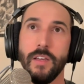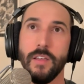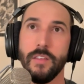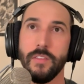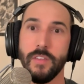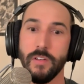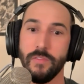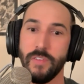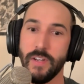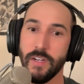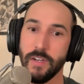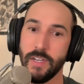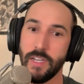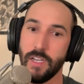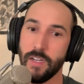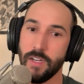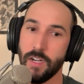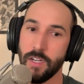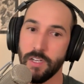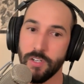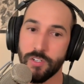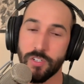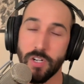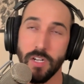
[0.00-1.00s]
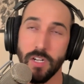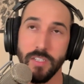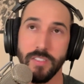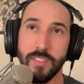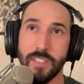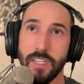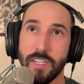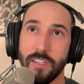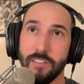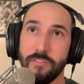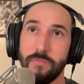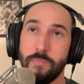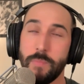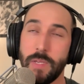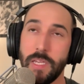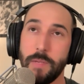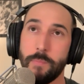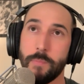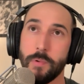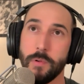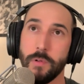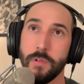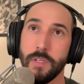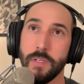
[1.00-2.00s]
They're very untrusting of
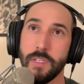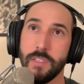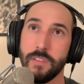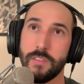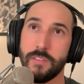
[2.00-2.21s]
people and